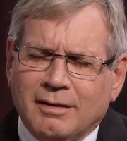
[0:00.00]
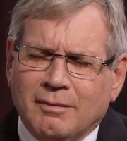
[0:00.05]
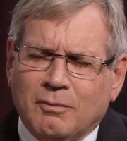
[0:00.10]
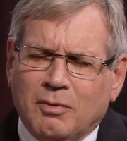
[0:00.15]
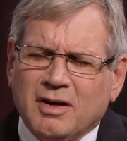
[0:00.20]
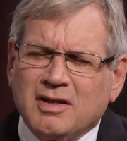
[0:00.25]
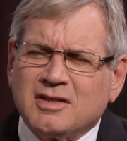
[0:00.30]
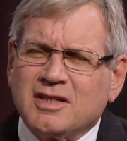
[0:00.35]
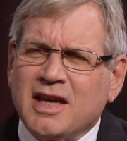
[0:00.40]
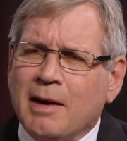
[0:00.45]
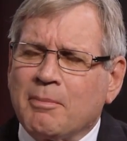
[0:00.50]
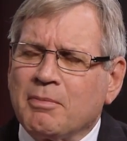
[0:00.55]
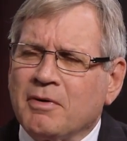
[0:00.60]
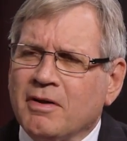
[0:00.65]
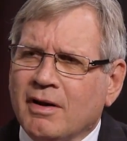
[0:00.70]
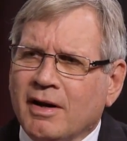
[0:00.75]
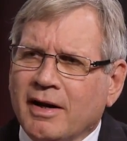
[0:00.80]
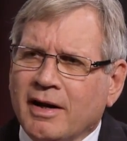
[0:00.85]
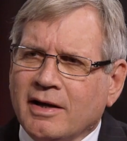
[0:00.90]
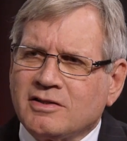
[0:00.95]
what has happened in
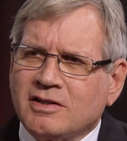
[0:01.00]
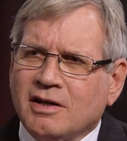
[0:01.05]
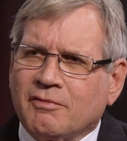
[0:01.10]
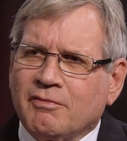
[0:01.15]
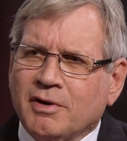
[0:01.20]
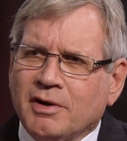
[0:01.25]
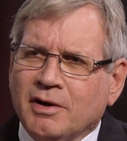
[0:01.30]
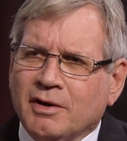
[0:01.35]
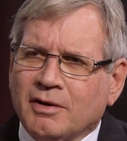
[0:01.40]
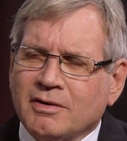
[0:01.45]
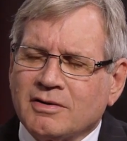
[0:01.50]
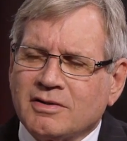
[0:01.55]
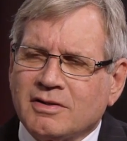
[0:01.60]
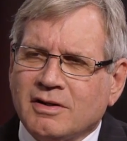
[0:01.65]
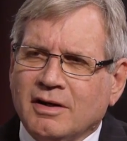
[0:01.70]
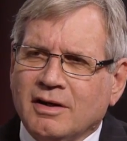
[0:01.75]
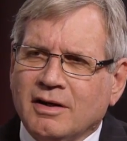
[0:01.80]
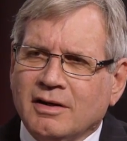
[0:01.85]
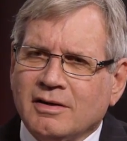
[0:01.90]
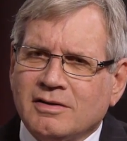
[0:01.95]
the last several years
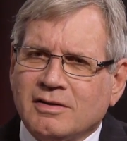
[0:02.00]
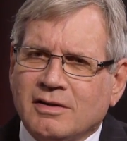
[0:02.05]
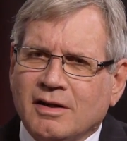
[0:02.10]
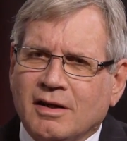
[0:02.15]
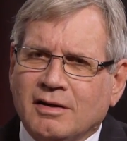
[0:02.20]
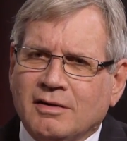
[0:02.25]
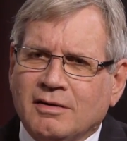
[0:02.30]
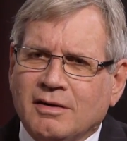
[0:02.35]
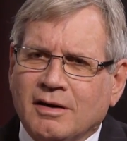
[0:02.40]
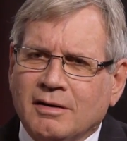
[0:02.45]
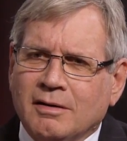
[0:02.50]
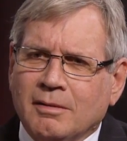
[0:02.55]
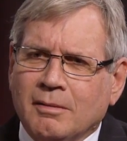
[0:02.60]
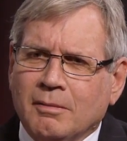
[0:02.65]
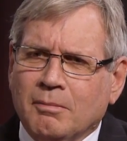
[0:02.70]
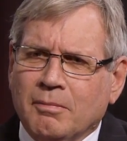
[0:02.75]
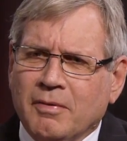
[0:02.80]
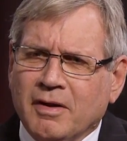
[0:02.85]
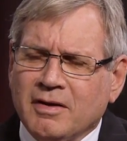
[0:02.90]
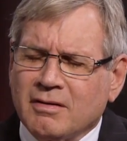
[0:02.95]
is that the
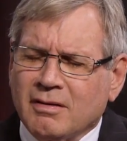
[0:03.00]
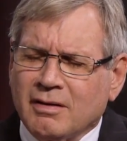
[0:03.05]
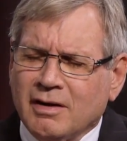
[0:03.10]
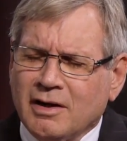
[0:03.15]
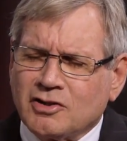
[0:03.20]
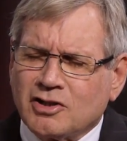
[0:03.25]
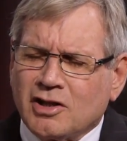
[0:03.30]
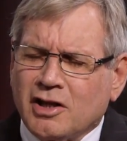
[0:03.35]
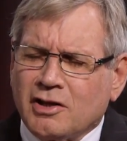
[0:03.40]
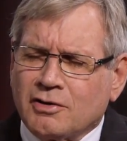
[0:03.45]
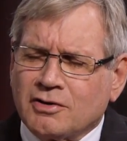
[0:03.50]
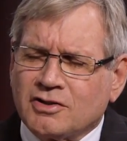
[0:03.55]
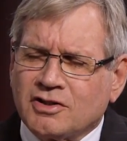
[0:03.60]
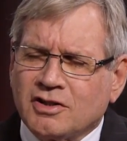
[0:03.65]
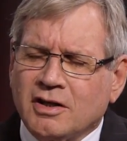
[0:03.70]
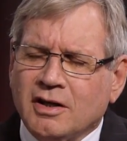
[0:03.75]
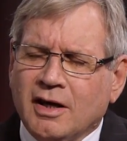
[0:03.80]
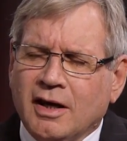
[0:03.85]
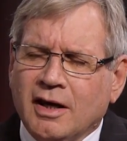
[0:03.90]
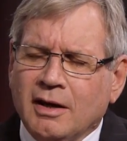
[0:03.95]
legislators
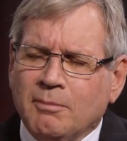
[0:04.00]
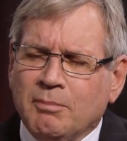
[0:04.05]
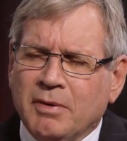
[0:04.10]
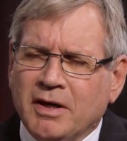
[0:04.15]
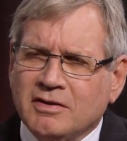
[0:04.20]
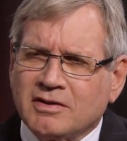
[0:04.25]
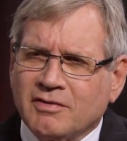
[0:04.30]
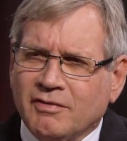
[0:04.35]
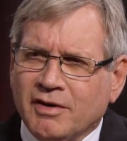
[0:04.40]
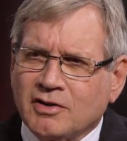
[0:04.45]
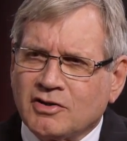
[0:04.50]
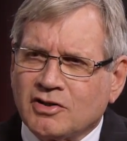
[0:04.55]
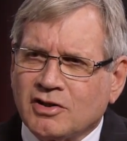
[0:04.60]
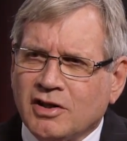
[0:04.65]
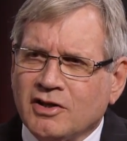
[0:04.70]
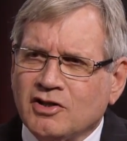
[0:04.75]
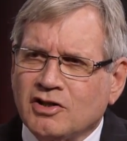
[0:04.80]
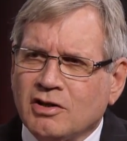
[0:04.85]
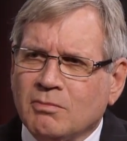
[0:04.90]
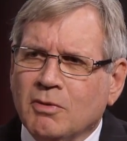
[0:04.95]
see a piece of
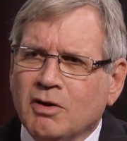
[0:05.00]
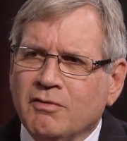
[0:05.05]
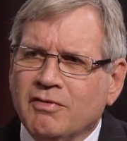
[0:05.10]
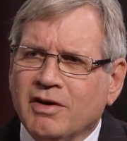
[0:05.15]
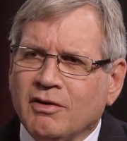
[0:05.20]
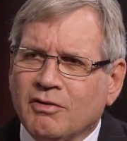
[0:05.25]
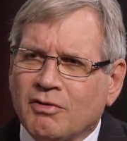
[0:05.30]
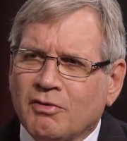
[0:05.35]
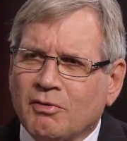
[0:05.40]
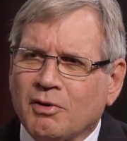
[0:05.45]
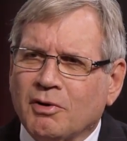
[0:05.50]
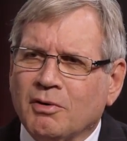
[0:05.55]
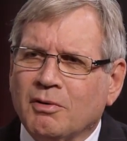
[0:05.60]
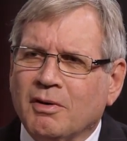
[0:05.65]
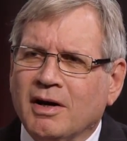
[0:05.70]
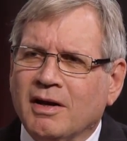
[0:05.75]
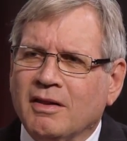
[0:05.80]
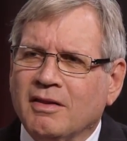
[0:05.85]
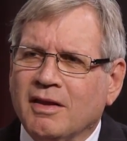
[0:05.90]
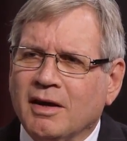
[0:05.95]
legislation moving through
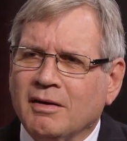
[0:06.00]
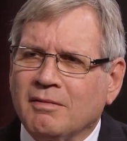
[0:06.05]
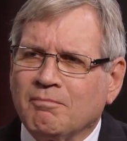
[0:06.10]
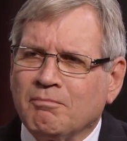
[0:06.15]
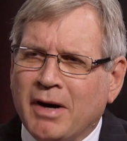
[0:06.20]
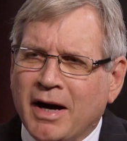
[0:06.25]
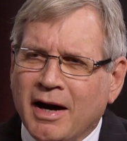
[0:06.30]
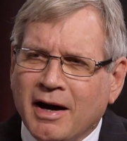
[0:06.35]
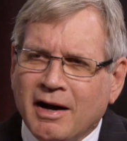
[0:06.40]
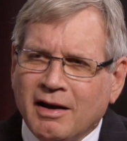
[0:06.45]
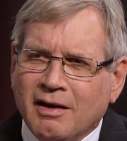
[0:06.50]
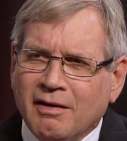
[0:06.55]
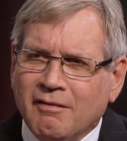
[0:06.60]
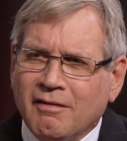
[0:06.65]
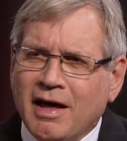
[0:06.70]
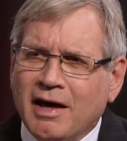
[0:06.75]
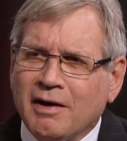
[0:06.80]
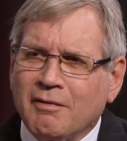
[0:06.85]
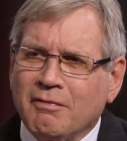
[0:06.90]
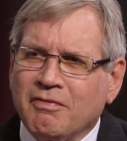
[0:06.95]
and they pile a
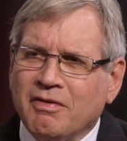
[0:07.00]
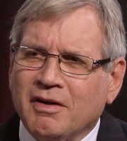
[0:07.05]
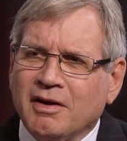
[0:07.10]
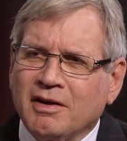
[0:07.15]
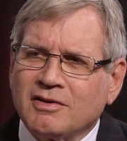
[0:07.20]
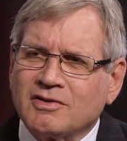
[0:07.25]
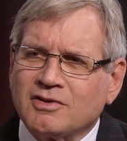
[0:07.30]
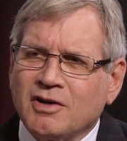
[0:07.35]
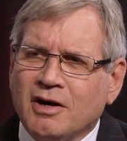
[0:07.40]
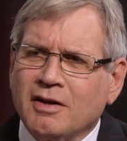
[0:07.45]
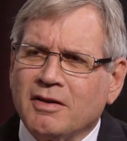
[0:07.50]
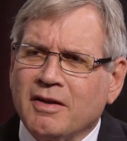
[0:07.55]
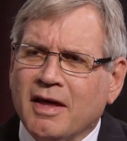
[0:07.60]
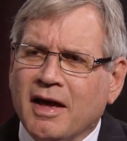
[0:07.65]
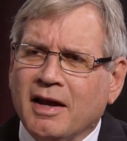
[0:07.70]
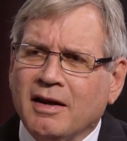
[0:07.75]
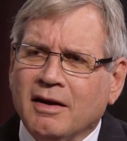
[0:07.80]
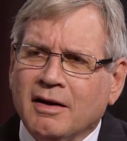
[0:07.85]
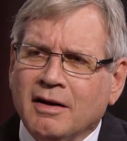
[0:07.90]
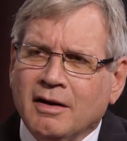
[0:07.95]
lot of things on
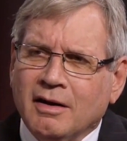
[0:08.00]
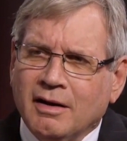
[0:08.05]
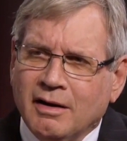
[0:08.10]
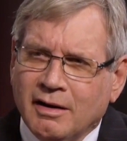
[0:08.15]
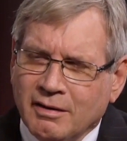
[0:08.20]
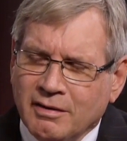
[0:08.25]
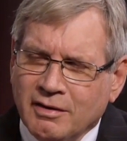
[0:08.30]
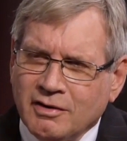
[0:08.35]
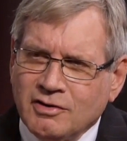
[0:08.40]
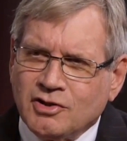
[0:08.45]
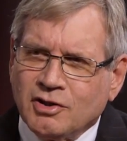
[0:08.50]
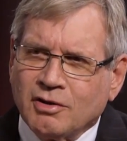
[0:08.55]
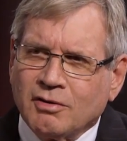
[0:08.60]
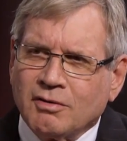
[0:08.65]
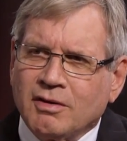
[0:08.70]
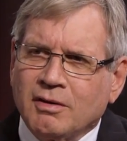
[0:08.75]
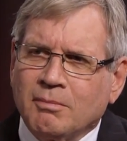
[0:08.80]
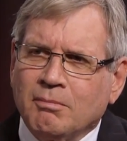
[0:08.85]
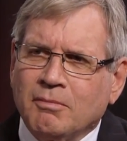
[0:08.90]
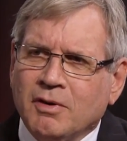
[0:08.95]
that. This year,
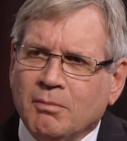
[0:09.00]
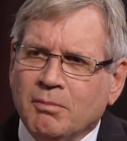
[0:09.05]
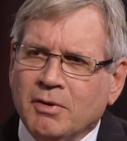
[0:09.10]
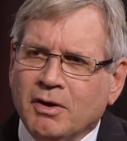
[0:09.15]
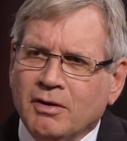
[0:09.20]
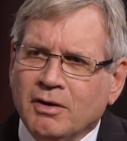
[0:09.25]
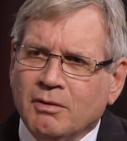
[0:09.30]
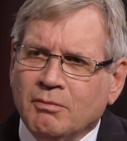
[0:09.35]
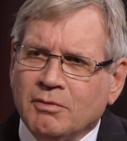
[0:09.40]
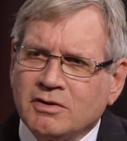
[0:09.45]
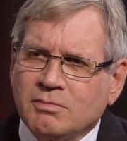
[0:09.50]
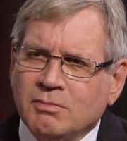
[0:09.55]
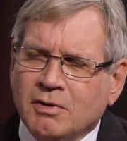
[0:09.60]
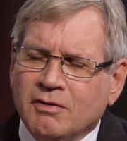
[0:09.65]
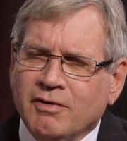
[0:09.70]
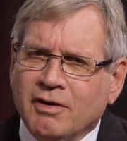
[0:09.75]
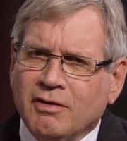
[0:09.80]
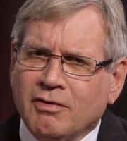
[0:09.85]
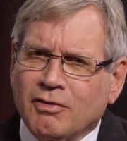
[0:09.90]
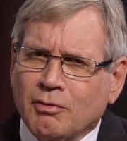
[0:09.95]
the bill that was
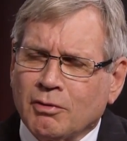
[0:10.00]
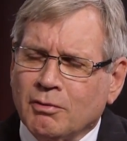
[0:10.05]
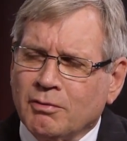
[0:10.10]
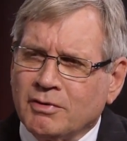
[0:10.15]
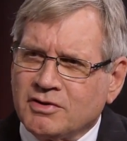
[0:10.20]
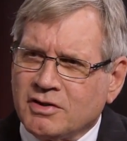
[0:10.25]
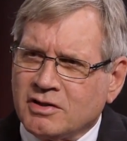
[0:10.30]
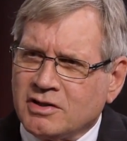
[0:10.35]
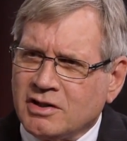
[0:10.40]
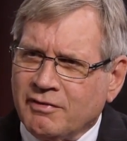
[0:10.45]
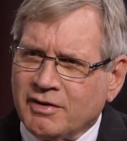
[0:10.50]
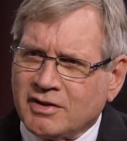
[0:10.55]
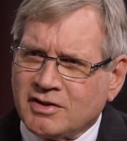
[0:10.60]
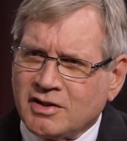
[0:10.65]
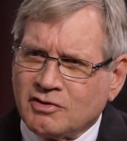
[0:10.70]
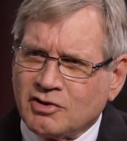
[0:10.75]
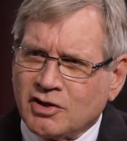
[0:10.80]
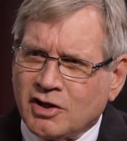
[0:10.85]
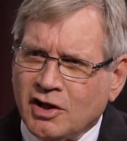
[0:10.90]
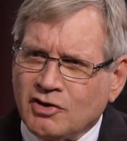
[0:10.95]
moving through was the civics
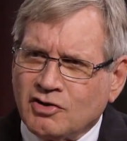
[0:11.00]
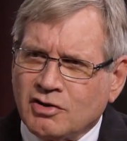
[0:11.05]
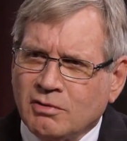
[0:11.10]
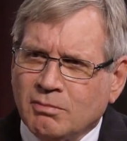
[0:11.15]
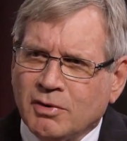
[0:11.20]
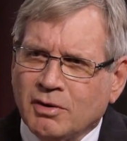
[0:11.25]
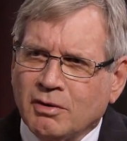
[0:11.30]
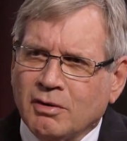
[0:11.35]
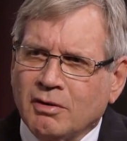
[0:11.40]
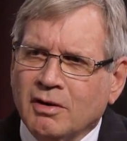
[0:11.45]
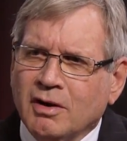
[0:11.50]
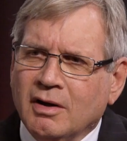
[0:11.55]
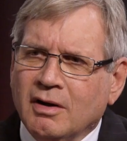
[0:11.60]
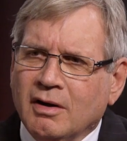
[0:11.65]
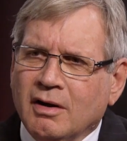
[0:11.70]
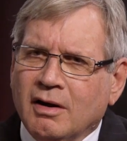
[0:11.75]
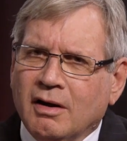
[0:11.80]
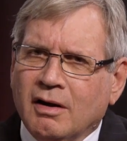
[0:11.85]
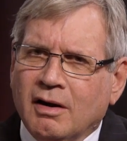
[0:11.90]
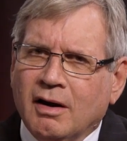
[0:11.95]
education bill
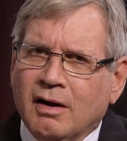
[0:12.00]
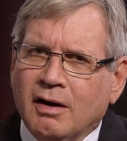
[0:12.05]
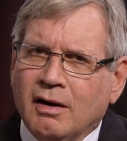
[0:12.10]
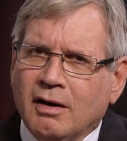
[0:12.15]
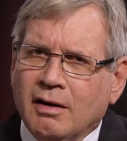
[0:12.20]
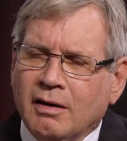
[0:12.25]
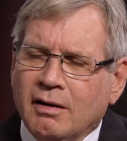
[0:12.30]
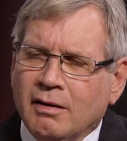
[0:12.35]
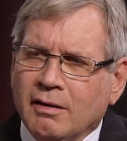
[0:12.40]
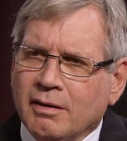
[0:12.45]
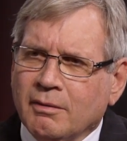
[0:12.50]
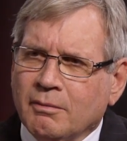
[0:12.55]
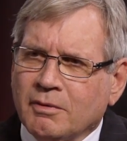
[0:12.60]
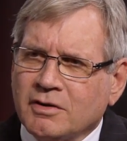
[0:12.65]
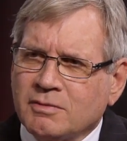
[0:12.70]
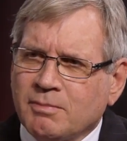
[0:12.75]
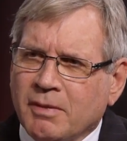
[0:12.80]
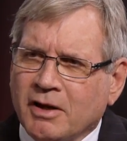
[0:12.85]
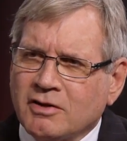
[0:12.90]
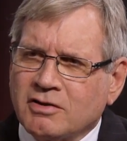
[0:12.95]
that
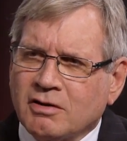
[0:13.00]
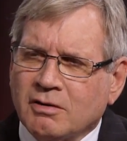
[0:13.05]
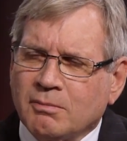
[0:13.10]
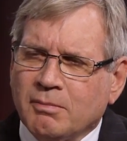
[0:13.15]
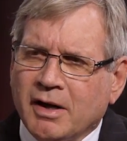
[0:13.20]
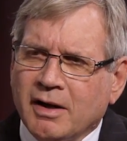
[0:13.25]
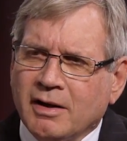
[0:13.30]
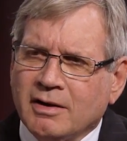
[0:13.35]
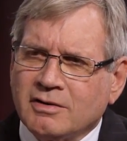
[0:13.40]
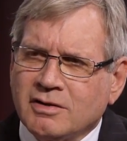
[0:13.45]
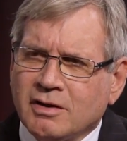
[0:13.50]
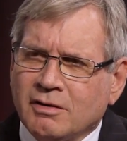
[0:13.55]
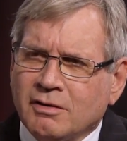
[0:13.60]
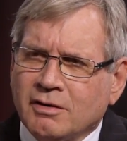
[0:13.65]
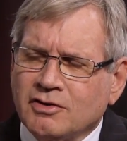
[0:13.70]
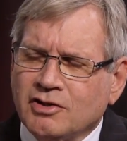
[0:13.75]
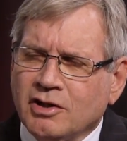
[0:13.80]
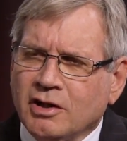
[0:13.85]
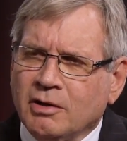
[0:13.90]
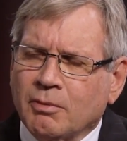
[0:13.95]
was sponsored by Senator
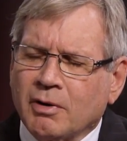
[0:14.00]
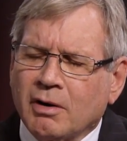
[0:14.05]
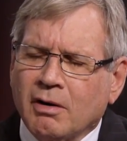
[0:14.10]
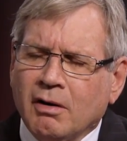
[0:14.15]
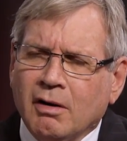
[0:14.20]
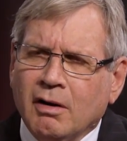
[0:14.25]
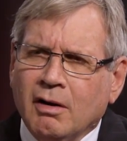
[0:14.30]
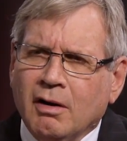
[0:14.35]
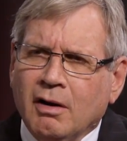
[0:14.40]
Jeannie Riddle.